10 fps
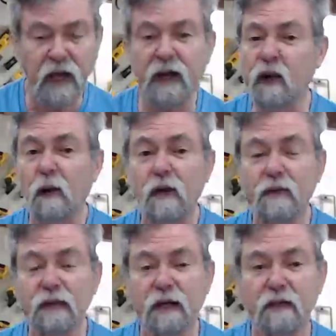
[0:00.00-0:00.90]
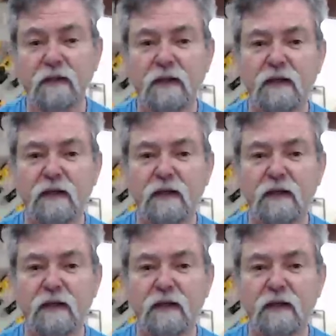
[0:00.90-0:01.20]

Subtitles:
I don't know why they've done it.